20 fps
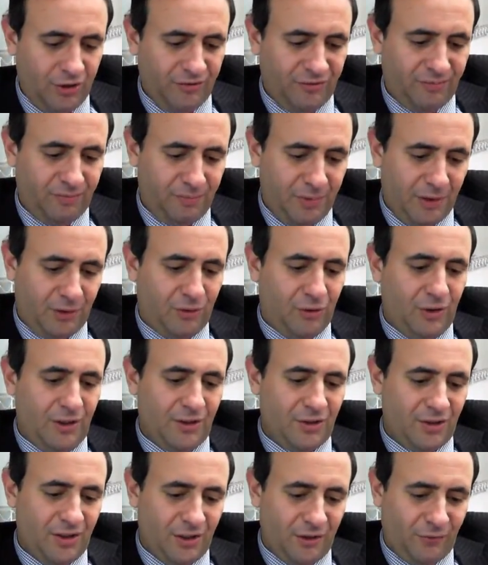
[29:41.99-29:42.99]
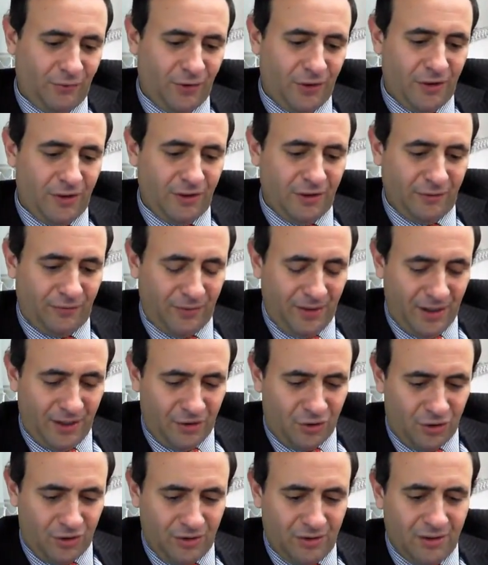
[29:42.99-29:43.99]
If Bitcoin sees further
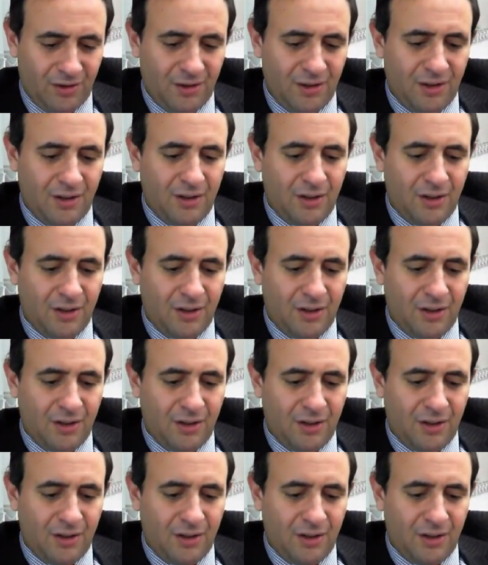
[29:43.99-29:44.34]
deflation,